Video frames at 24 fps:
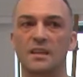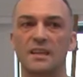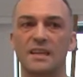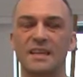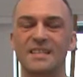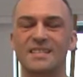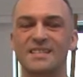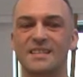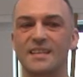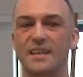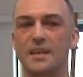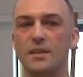
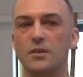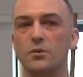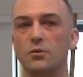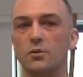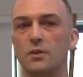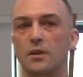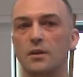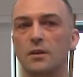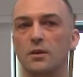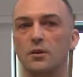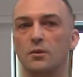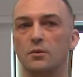let's say you
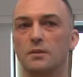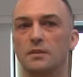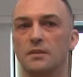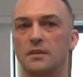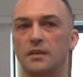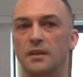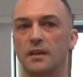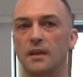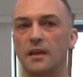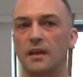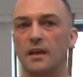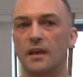
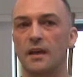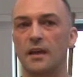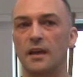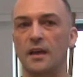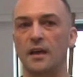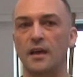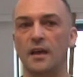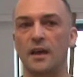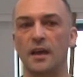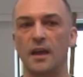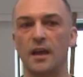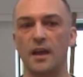include
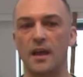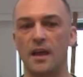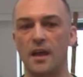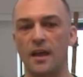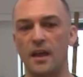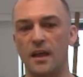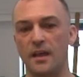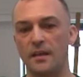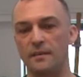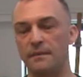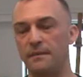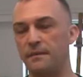
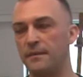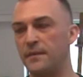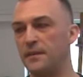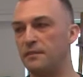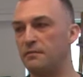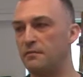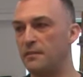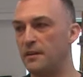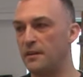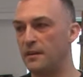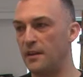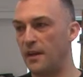
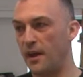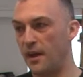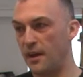different